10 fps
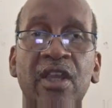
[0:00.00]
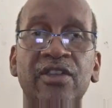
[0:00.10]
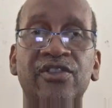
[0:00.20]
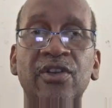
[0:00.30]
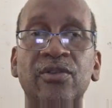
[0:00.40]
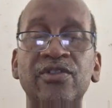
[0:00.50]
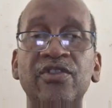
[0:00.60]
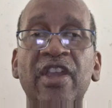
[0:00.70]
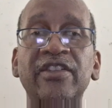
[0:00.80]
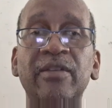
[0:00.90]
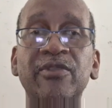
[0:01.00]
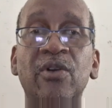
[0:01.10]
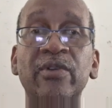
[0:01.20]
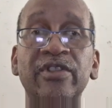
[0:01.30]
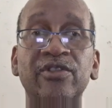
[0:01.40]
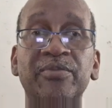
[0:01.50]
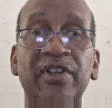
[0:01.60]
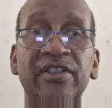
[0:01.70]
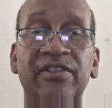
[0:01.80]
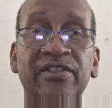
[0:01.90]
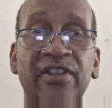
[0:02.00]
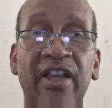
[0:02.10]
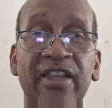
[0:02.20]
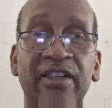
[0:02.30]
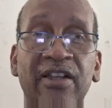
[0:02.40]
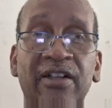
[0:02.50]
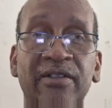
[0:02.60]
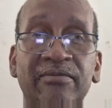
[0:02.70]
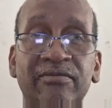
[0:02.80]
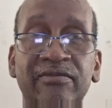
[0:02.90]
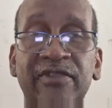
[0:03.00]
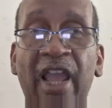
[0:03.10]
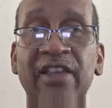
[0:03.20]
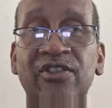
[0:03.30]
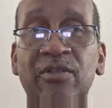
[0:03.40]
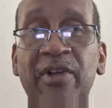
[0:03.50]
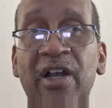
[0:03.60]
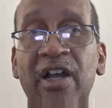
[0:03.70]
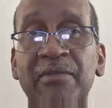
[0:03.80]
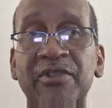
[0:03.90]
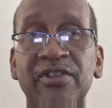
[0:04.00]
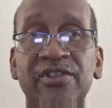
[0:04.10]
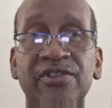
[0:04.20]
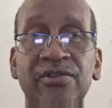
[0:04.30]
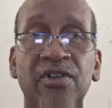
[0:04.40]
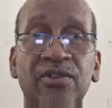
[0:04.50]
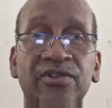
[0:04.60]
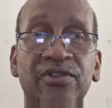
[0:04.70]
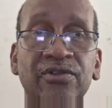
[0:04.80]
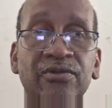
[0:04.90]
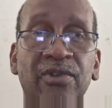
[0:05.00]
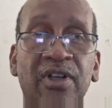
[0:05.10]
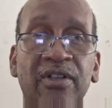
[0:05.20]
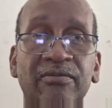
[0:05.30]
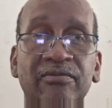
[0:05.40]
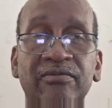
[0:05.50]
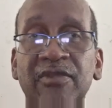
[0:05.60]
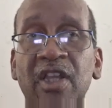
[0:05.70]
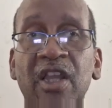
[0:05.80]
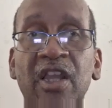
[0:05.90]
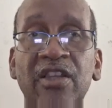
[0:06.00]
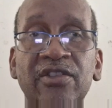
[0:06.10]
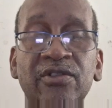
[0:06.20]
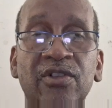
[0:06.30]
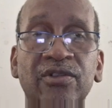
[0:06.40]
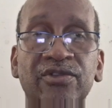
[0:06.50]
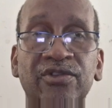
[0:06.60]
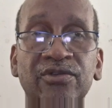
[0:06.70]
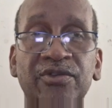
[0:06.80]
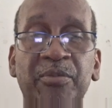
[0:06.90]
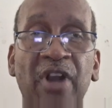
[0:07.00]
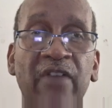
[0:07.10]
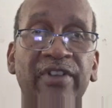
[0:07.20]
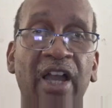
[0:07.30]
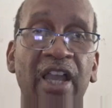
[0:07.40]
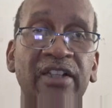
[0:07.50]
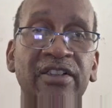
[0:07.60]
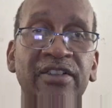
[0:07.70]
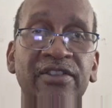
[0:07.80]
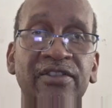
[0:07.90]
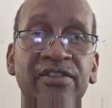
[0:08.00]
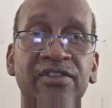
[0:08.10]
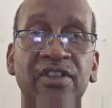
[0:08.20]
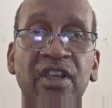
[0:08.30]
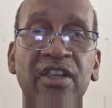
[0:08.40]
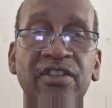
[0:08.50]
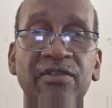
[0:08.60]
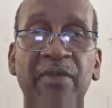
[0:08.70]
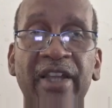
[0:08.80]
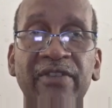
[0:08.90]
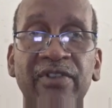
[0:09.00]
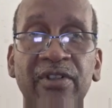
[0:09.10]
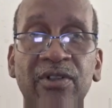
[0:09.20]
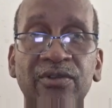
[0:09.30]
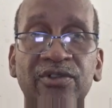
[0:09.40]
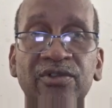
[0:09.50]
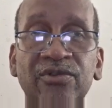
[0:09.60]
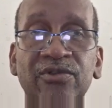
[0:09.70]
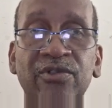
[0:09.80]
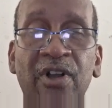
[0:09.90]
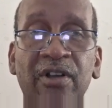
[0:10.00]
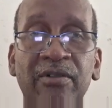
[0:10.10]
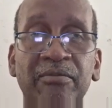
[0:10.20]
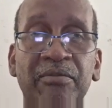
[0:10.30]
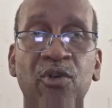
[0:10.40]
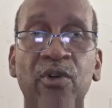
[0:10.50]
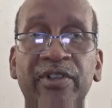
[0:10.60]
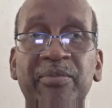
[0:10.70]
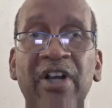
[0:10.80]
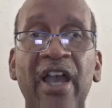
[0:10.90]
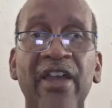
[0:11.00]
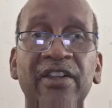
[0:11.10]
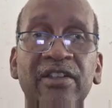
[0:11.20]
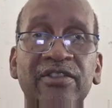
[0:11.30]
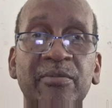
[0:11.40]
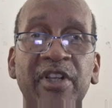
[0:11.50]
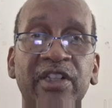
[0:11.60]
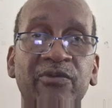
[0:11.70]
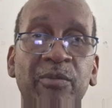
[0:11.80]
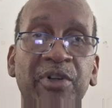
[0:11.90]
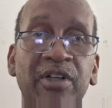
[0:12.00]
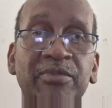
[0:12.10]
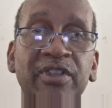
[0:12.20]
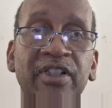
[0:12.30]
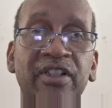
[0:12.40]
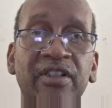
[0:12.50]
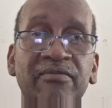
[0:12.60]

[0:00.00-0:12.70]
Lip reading: So you end up going to places like Nassau, Bahamas. You go to the private islands. You might even go to Puerto Plata, Dominican Republic.